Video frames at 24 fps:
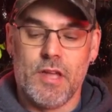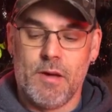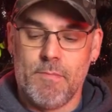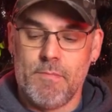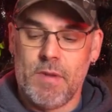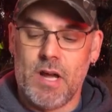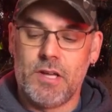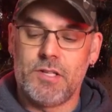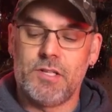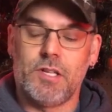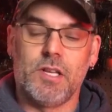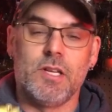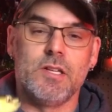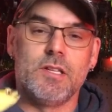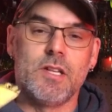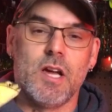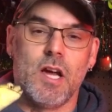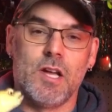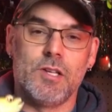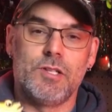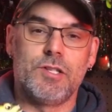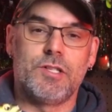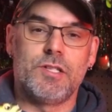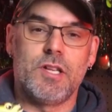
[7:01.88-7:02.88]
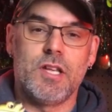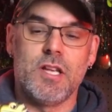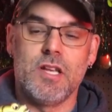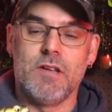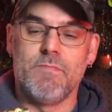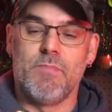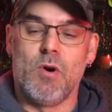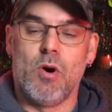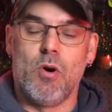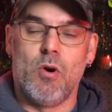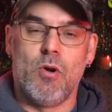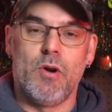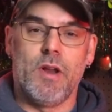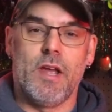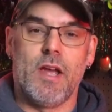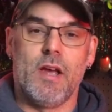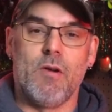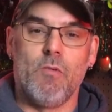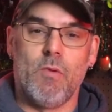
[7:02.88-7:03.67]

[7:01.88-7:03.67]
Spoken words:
musky does T-bone it,